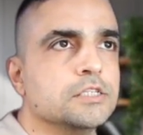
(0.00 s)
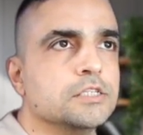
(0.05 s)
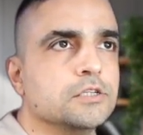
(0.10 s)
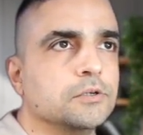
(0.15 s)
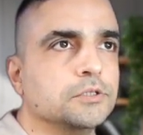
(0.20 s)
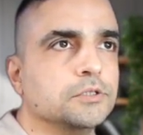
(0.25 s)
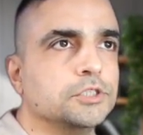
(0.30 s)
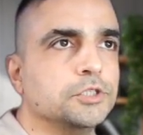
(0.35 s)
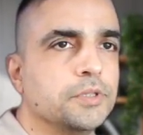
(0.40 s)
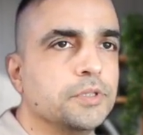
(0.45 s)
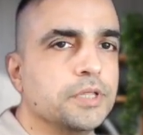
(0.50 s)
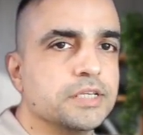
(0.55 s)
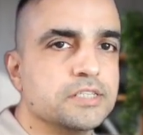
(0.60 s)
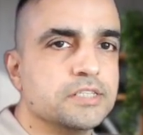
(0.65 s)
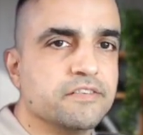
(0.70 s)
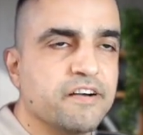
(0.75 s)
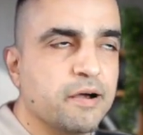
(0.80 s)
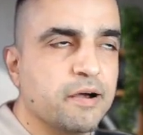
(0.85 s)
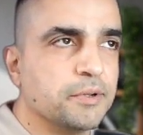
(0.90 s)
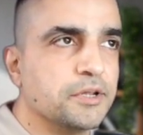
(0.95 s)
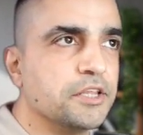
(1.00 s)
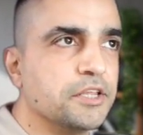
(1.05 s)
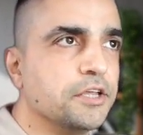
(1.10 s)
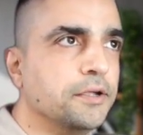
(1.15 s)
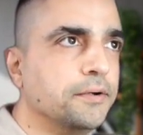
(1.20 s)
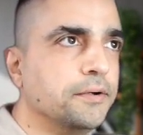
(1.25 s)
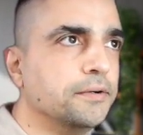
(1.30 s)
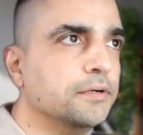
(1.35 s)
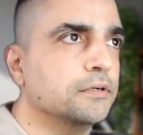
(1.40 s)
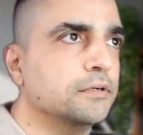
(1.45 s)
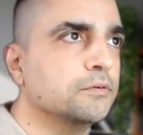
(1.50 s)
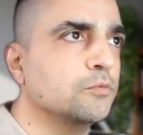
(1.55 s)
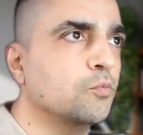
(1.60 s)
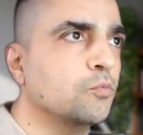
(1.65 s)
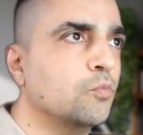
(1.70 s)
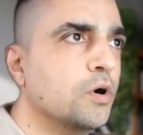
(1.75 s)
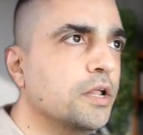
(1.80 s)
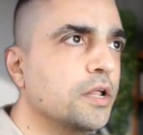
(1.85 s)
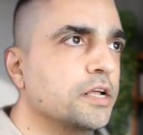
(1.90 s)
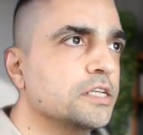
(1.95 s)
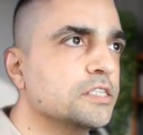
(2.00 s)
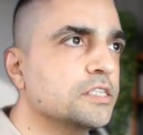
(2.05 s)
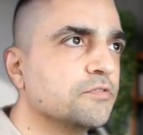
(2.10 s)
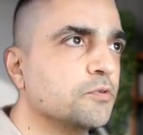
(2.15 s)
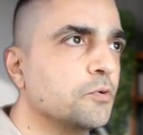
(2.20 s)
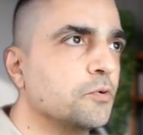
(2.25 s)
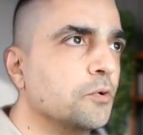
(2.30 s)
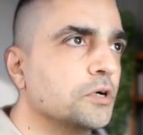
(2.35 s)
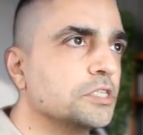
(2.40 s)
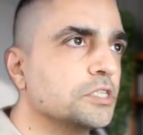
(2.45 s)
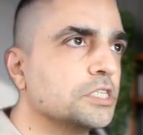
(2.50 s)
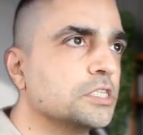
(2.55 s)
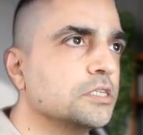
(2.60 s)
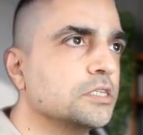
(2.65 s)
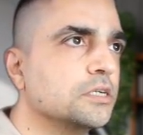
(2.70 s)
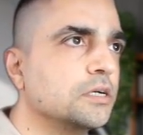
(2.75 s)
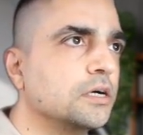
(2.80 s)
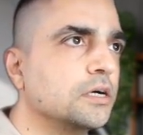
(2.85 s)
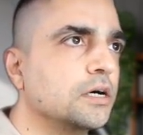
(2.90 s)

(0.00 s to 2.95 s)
So, two things have happened here. One is, of course,